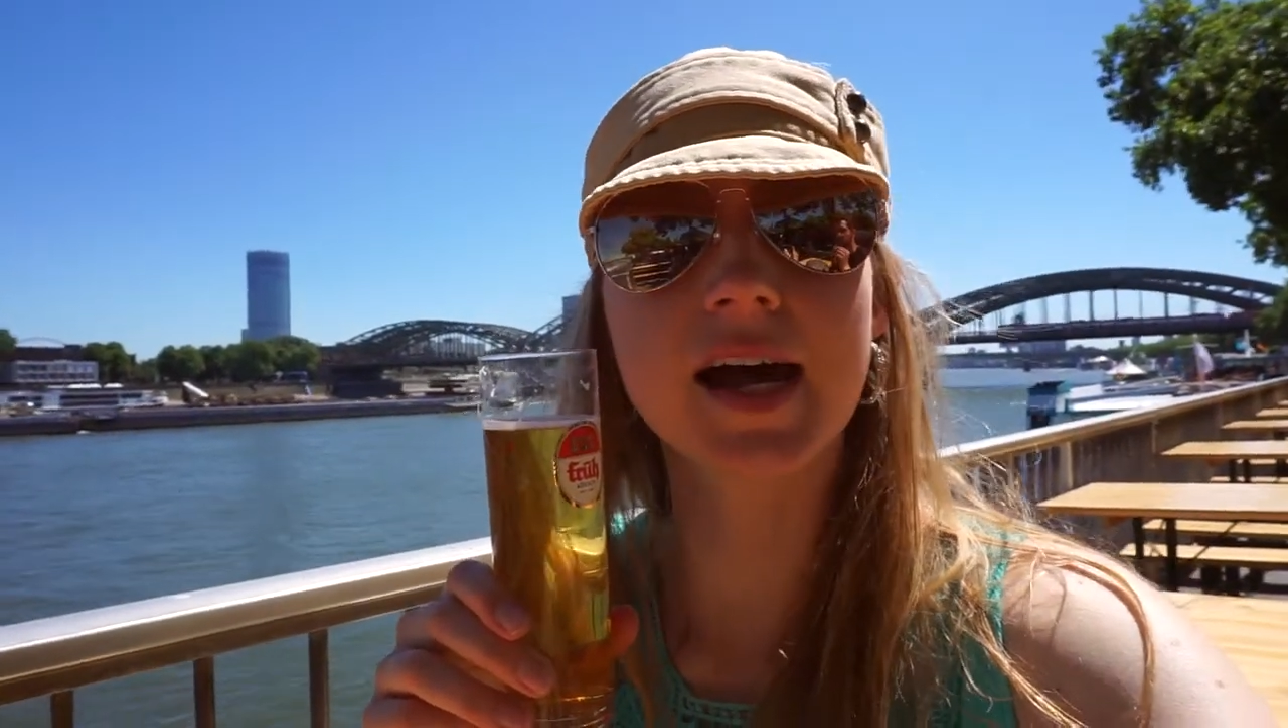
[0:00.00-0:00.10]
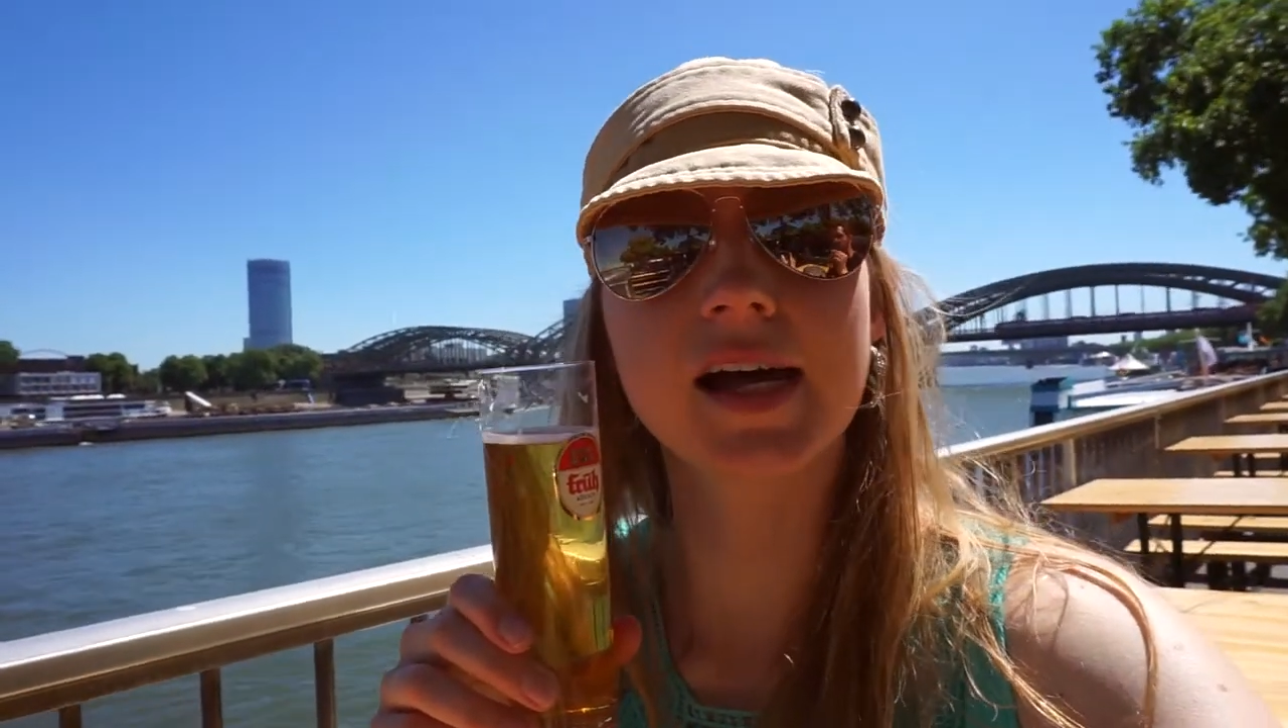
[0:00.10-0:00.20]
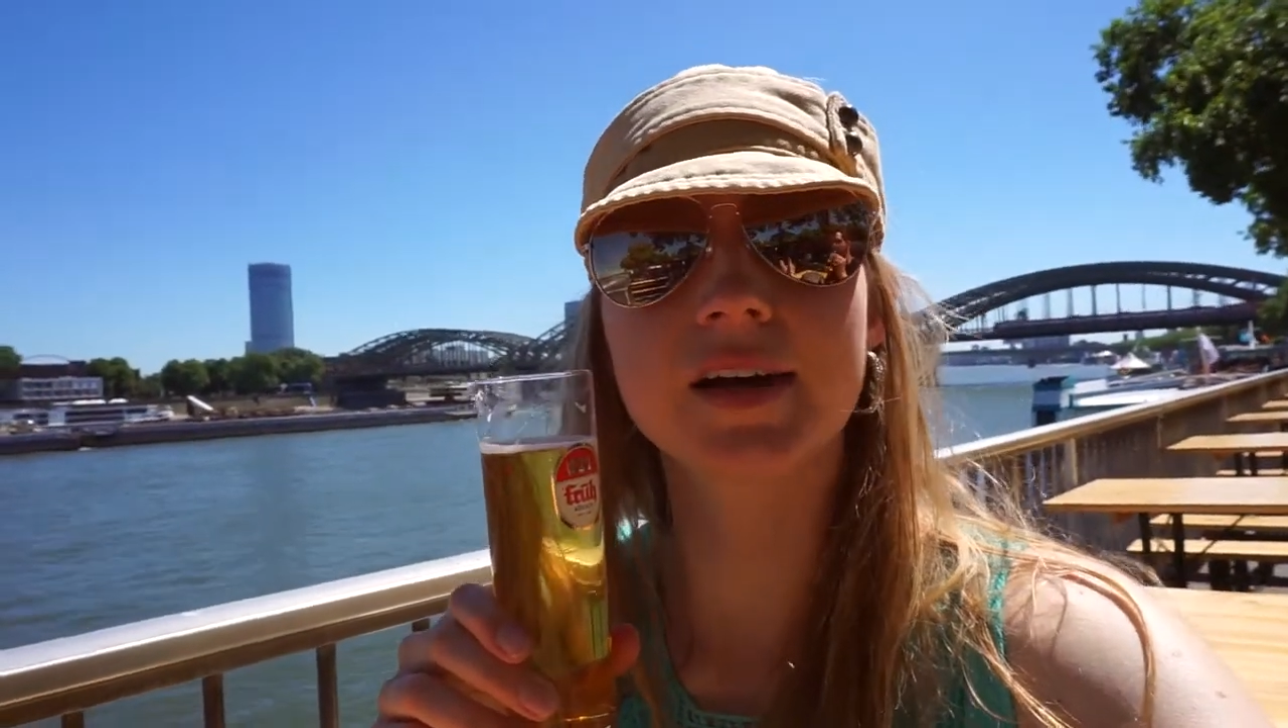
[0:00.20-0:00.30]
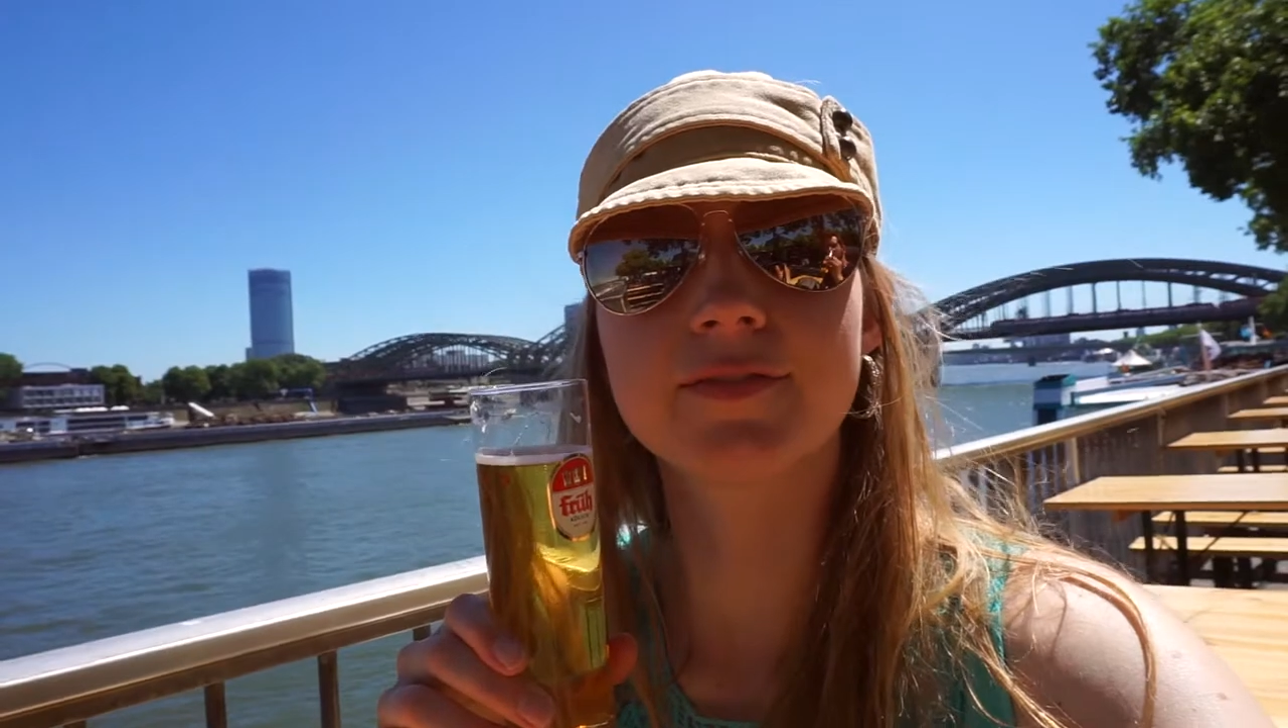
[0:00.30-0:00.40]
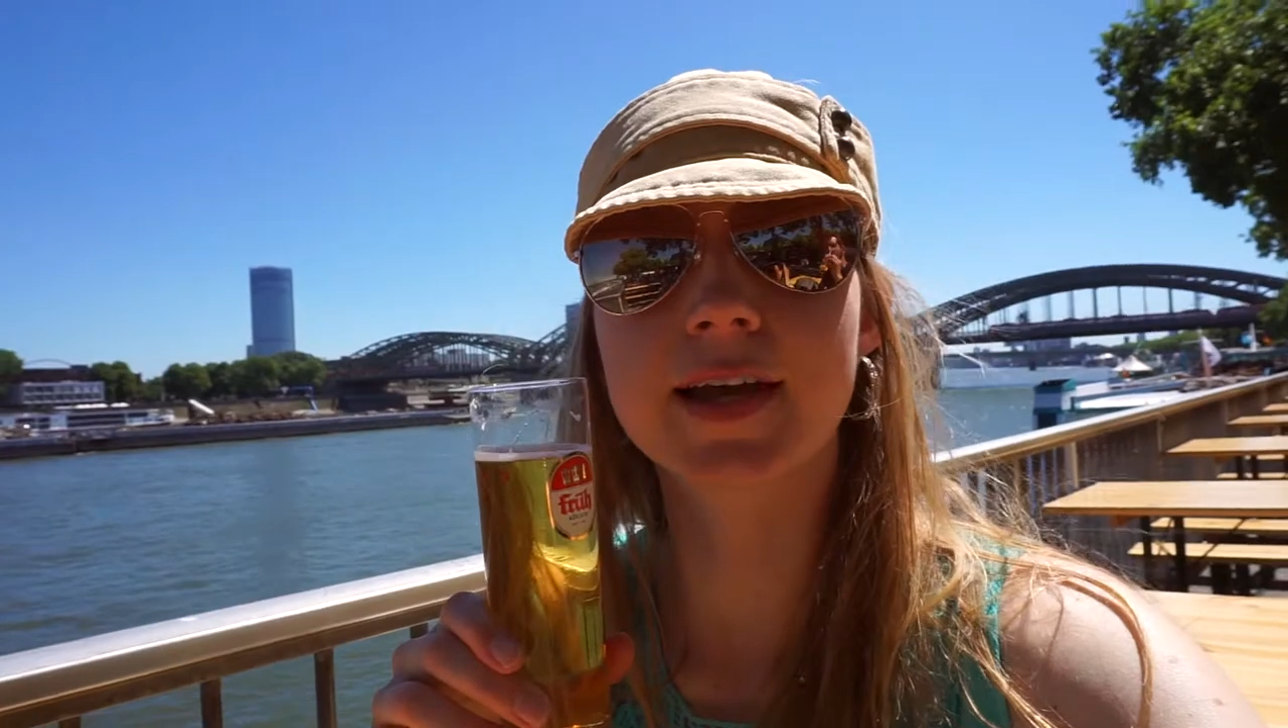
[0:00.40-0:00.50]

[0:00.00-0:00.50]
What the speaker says: of